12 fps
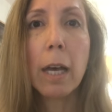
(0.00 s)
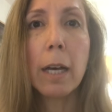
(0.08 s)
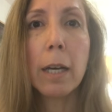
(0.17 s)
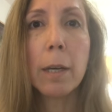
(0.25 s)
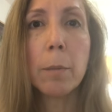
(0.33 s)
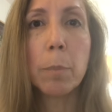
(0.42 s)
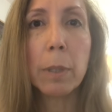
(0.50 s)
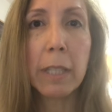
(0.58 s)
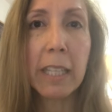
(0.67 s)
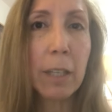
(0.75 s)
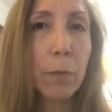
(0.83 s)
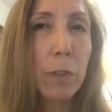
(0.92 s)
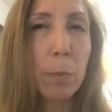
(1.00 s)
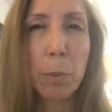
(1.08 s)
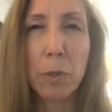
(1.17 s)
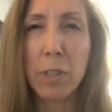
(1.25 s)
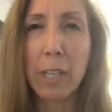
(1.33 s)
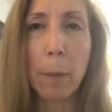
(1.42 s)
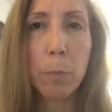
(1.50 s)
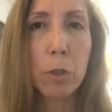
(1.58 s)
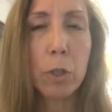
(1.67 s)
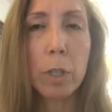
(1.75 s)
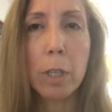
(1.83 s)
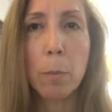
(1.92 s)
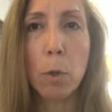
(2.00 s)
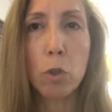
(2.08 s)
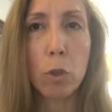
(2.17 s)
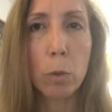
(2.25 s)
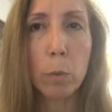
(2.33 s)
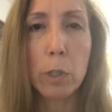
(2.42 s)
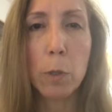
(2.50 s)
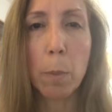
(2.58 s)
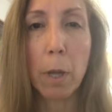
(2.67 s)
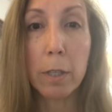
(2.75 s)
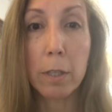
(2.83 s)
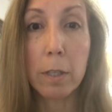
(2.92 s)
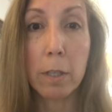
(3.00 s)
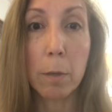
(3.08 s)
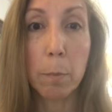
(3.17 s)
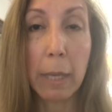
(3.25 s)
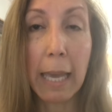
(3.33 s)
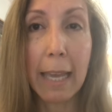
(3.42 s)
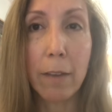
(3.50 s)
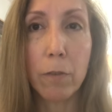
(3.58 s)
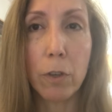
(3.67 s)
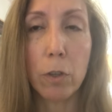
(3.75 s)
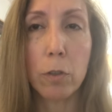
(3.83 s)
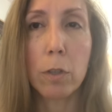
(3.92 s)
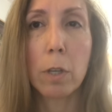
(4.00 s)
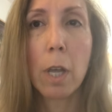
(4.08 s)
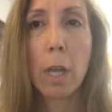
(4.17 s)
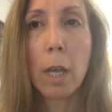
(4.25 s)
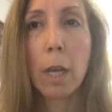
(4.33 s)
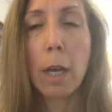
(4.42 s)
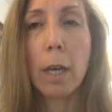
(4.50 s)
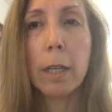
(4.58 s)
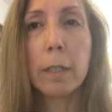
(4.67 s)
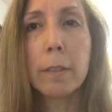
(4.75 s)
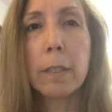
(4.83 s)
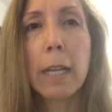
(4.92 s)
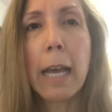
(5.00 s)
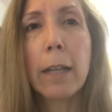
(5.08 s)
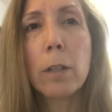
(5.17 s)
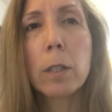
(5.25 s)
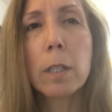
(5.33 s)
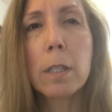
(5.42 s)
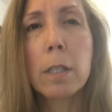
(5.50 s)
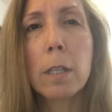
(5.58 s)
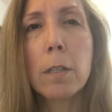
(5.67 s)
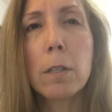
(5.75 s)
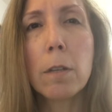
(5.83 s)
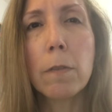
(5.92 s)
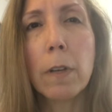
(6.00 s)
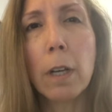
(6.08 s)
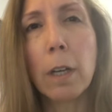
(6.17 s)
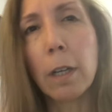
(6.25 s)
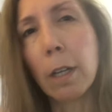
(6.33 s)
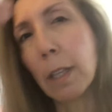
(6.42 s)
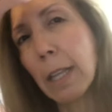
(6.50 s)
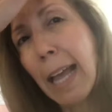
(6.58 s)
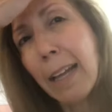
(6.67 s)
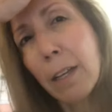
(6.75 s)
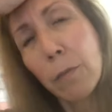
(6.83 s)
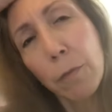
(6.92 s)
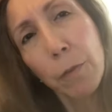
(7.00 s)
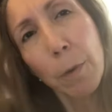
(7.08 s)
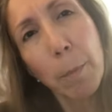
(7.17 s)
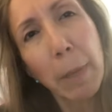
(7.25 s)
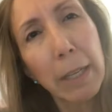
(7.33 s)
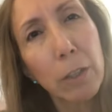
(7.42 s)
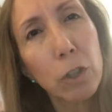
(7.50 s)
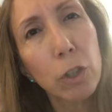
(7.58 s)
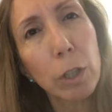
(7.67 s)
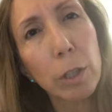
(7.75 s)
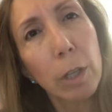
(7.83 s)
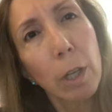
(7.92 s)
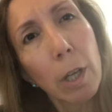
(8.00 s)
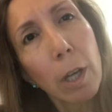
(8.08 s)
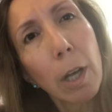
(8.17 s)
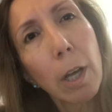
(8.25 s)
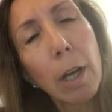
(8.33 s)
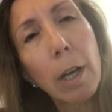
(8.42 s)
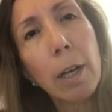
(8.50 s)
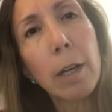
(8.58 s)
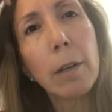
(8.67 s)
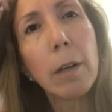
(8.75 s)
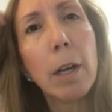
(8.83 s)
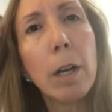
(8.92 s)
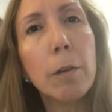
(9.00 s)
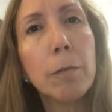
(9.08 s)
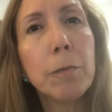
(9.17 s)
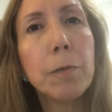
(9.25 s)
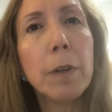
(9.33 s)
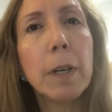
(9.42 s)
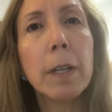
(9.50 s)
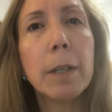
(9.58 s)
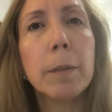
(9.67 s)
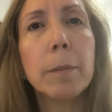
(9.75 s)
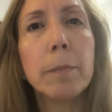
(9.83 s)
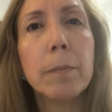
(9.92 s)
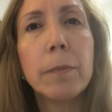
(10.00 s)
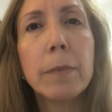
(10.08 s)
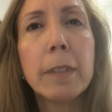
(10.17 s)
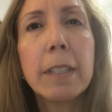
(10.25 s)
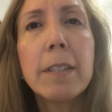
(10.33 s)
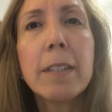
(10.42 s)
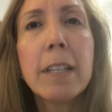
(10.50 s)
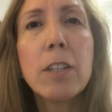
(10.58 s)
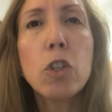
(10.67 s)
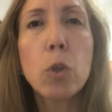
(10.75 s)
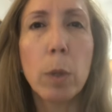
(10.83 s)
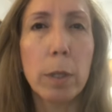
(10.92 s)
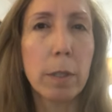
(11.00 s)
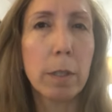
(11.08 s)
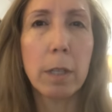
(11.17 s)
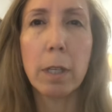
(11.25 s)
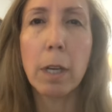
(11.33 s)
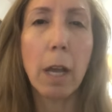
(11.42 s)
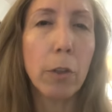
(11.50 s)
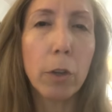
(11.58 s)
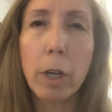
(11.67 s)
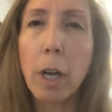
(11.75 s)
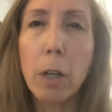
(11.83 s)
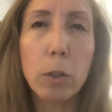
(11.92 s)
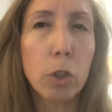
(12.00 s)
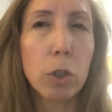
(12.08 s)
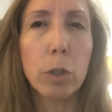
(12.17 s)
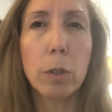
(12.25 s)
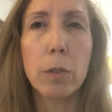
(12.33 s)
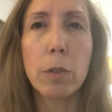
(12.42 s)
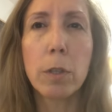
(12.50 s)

beliefs, perception, emotional responses, and behaviors. Denial consists of a lack of information, of disinterest in other cultures,